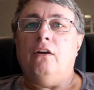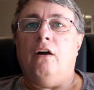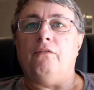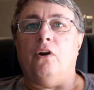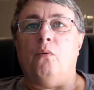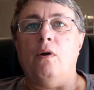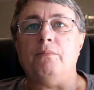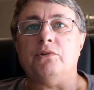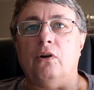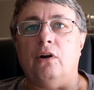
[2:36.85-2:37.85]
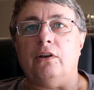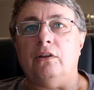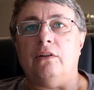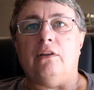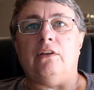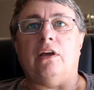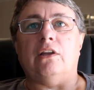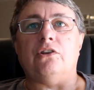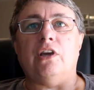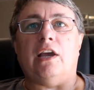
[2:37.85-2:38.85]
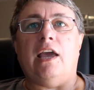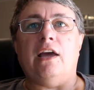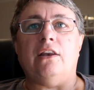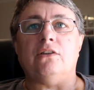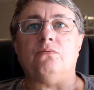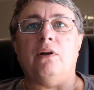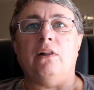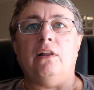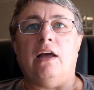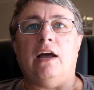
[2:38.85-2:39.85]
I've got a website that you can check out as well.